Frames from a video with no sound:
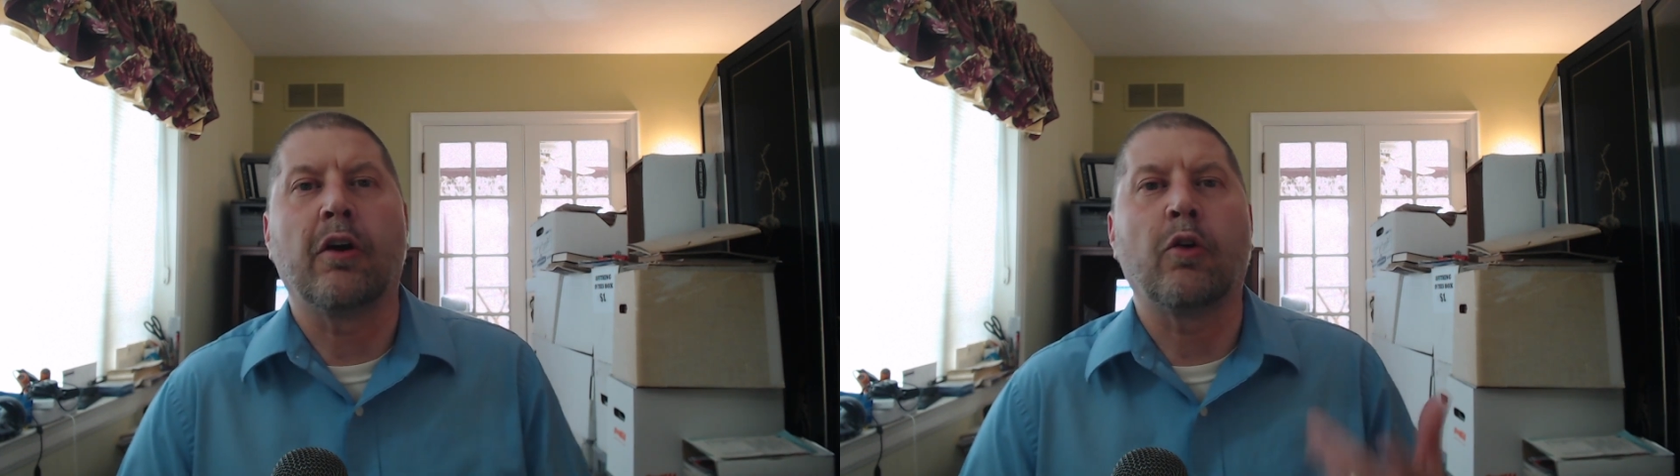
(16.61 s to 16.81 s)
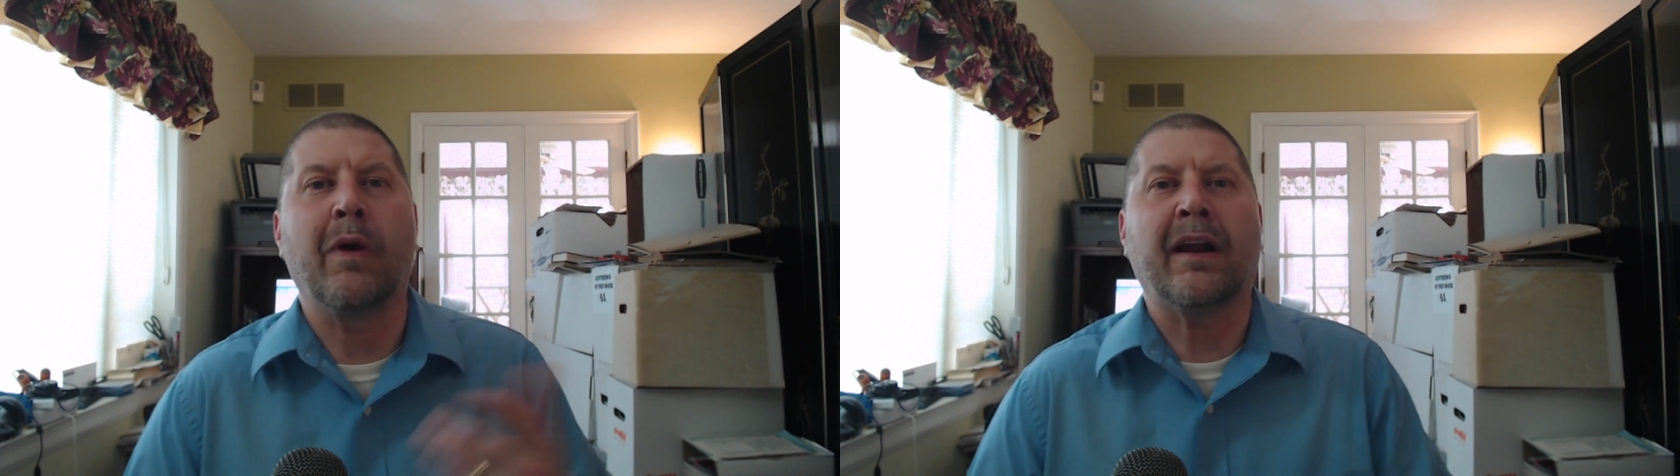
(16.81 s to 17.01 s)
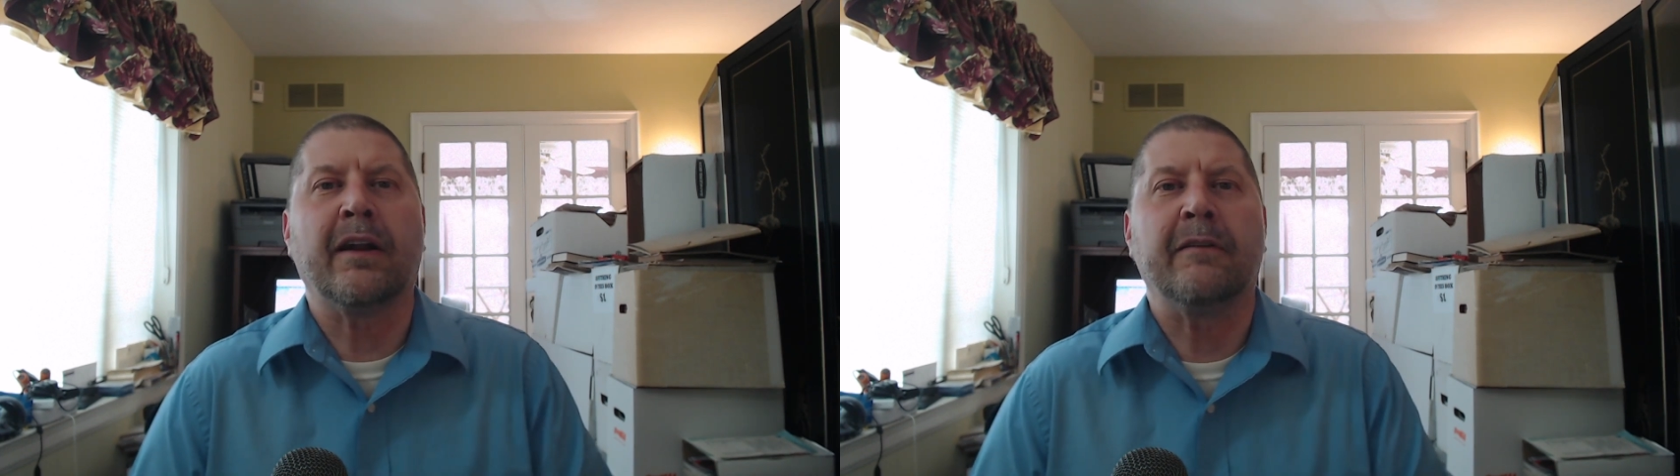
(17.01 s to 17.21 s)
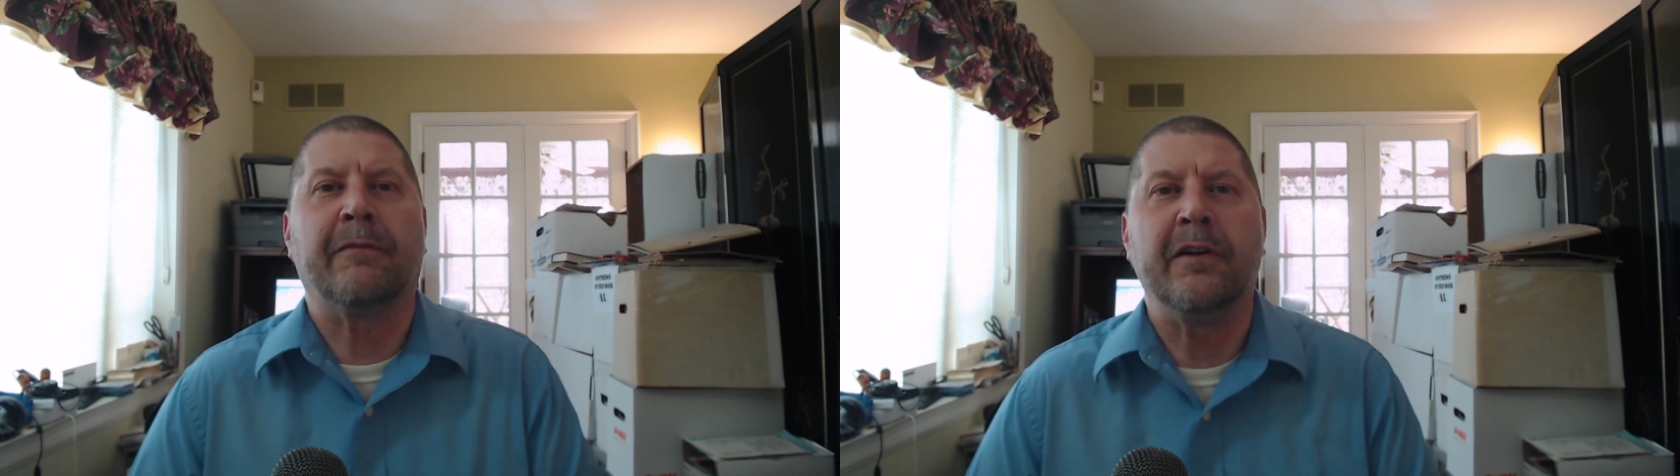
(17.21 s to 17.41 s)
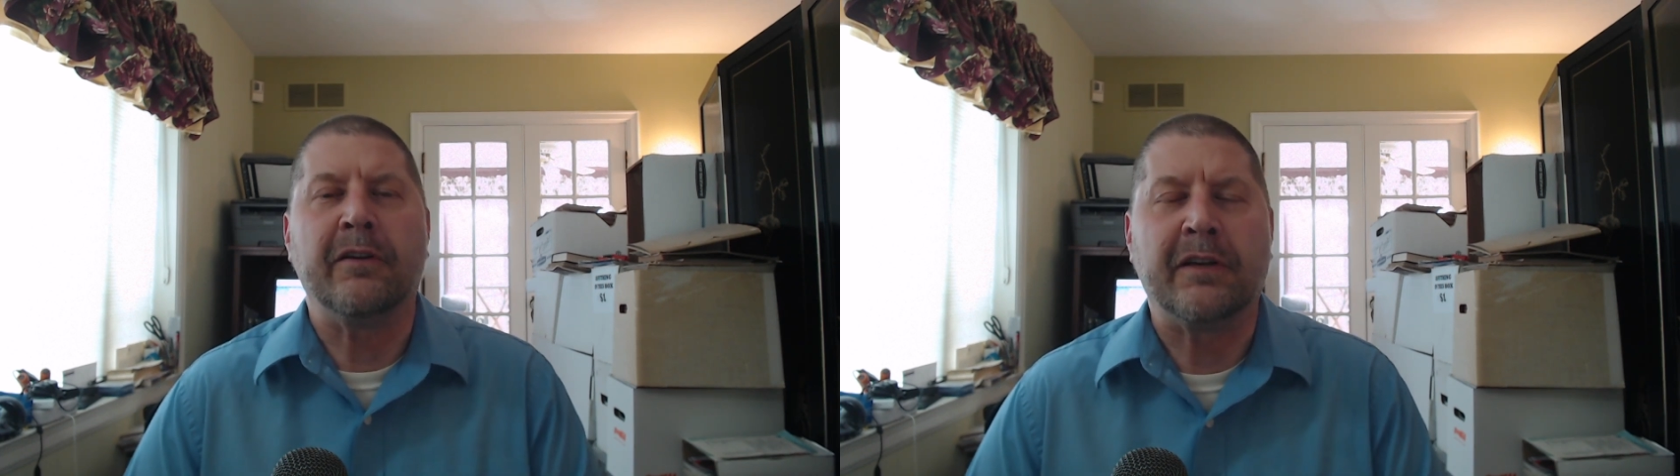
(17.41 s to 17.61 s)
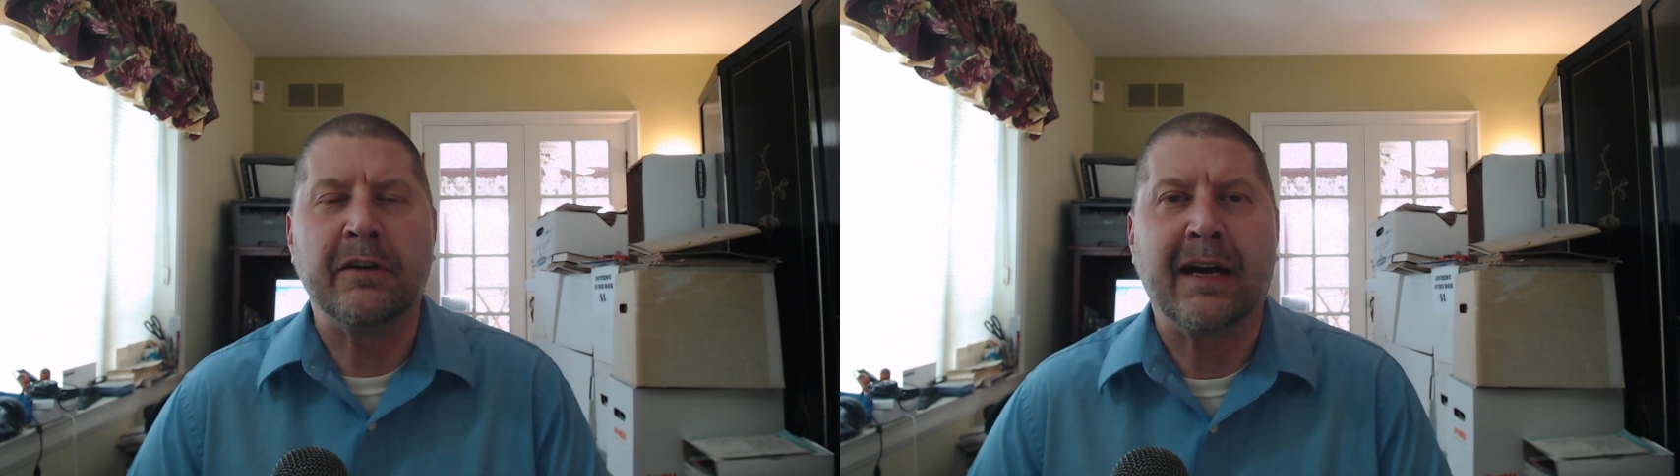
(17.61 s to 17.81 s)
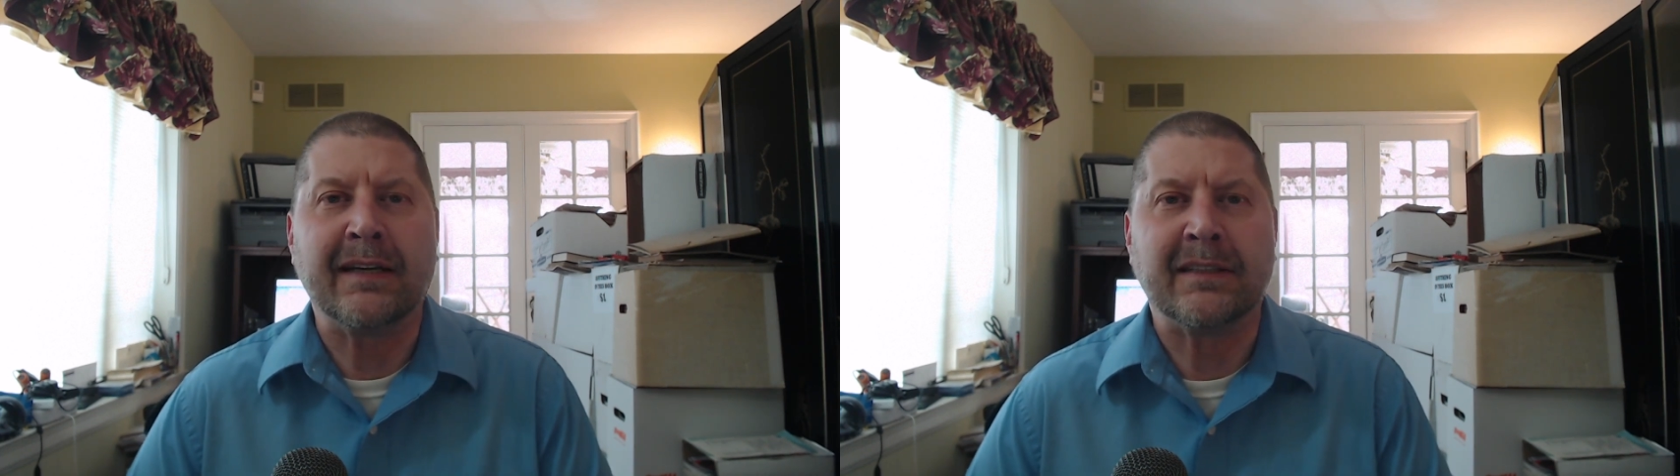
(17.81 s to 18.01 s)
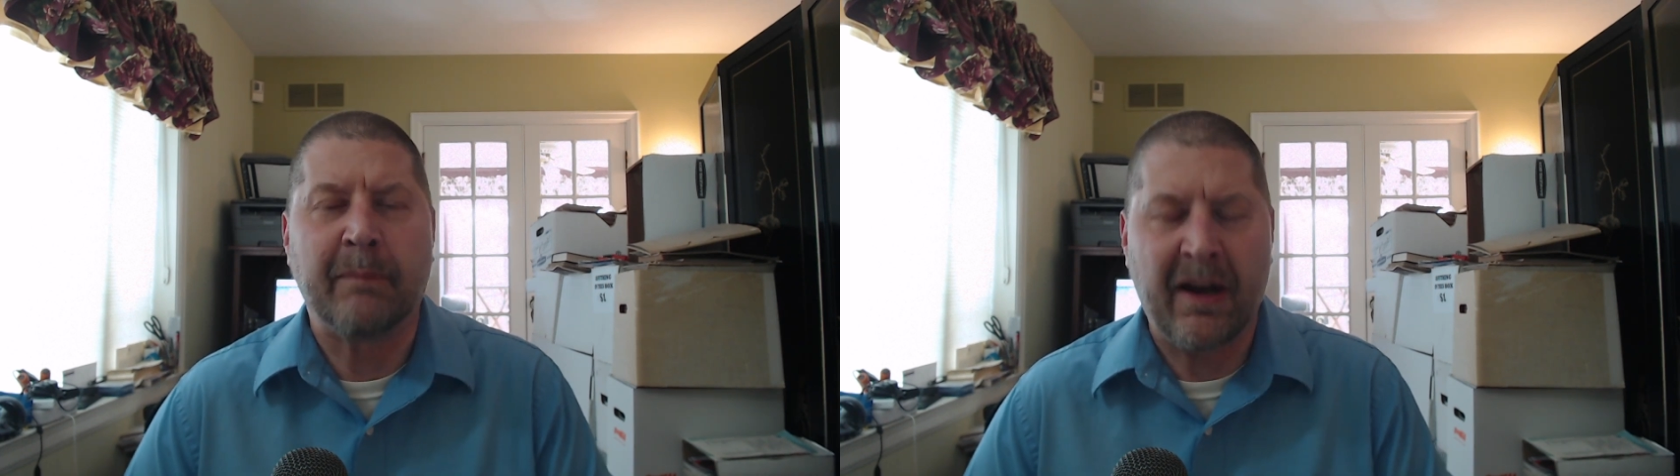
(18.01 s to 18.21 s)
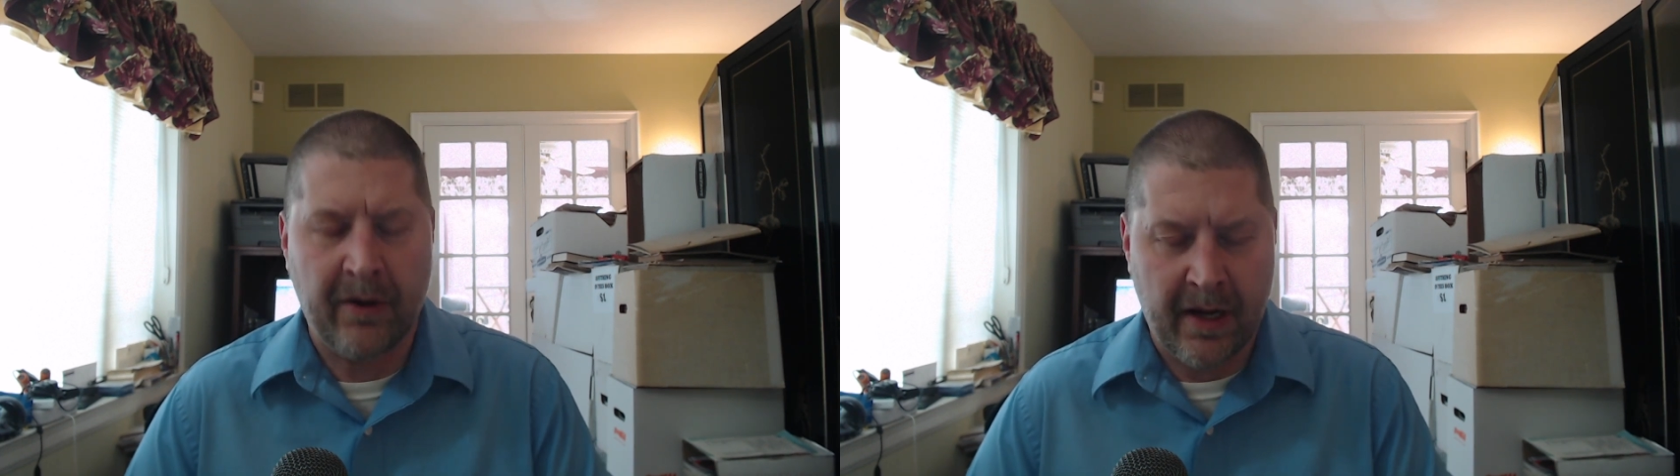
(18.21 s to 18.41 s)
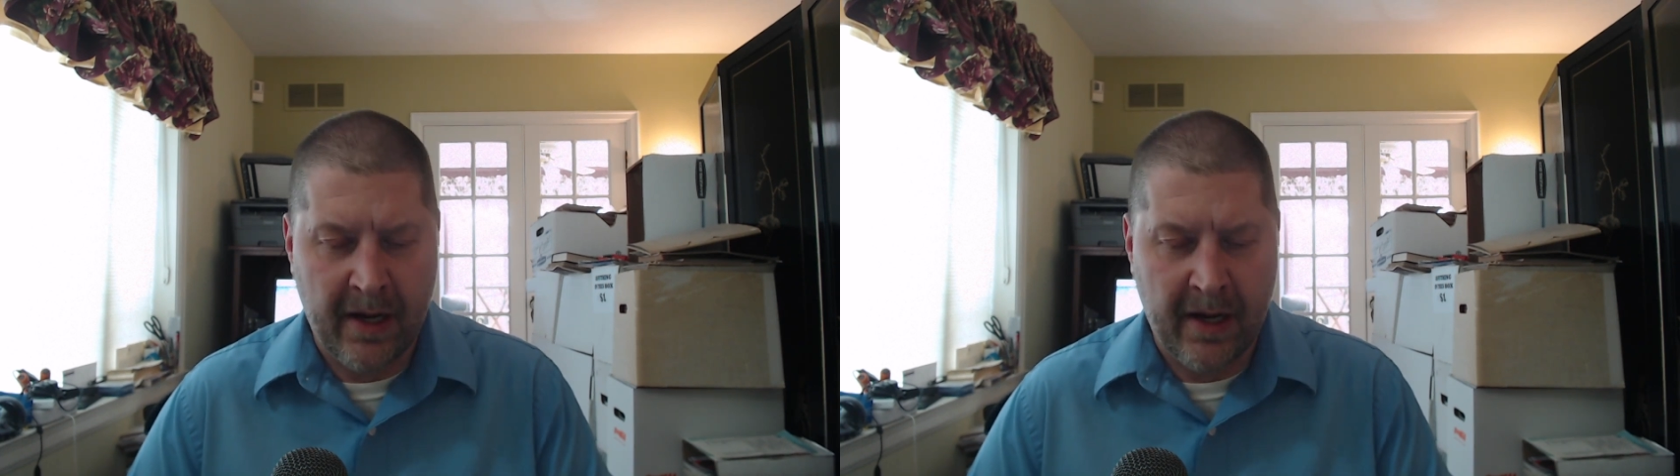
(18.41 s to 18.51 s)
quickly to you guys about